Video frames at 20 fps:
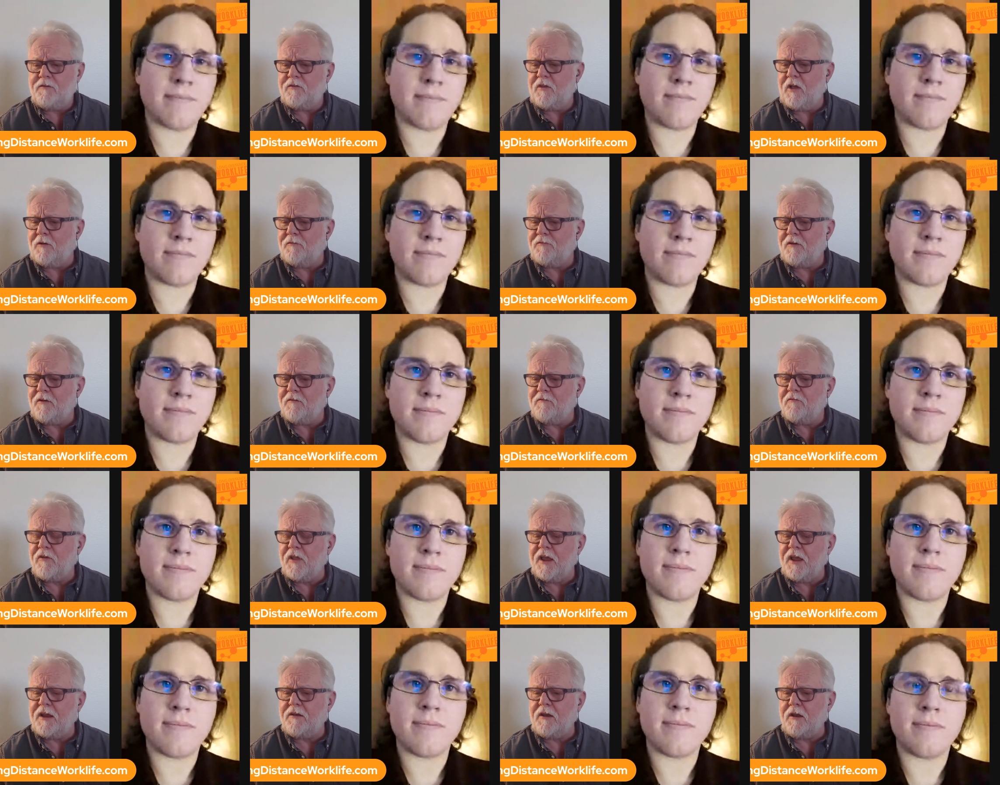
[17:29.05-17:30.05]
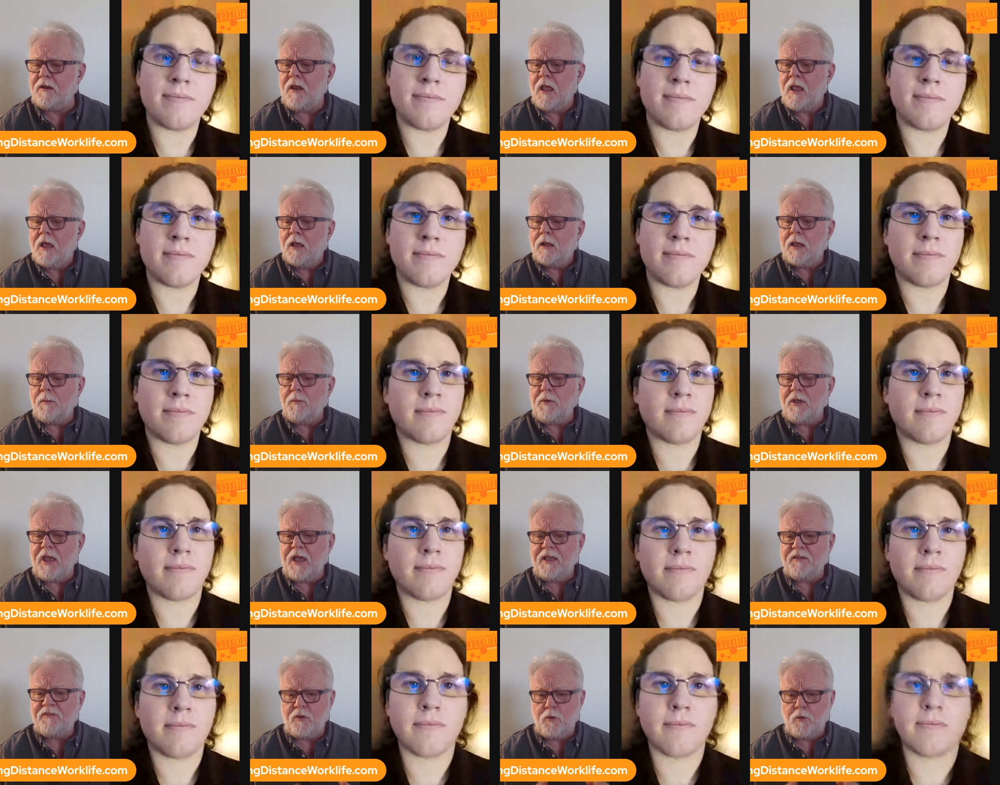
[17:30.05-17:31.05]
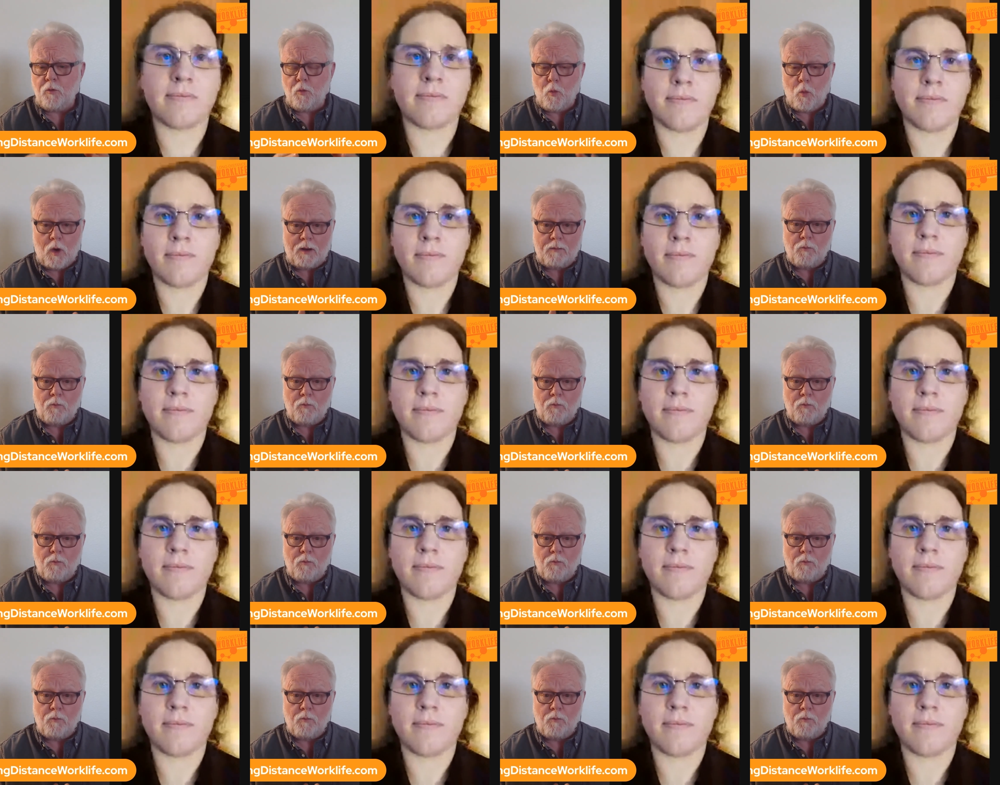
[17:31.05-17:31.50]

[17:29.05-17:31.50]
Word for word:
Speaker 1: self inflicted. Let me ask you one